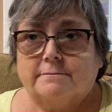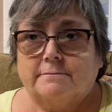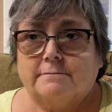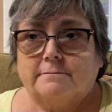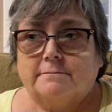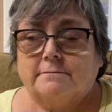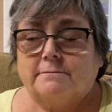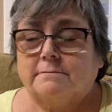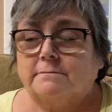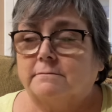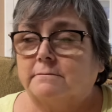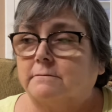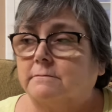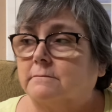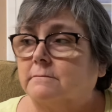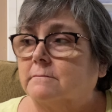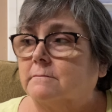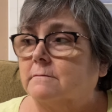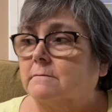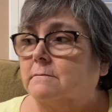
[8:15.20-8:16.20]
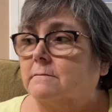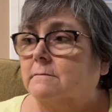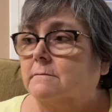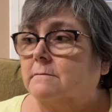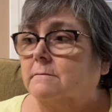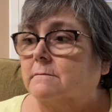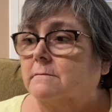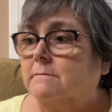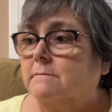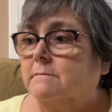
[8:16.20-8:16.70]

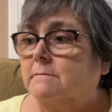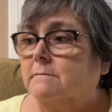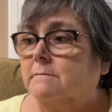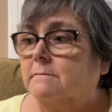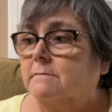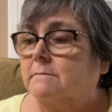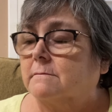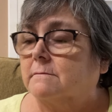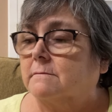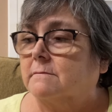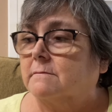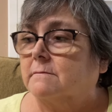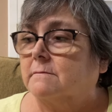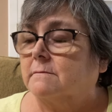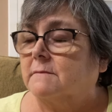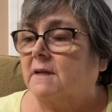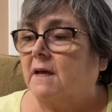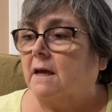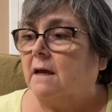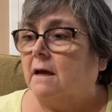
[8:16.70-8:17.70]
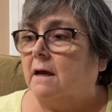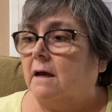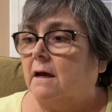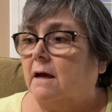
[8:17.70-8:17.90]
[no speech]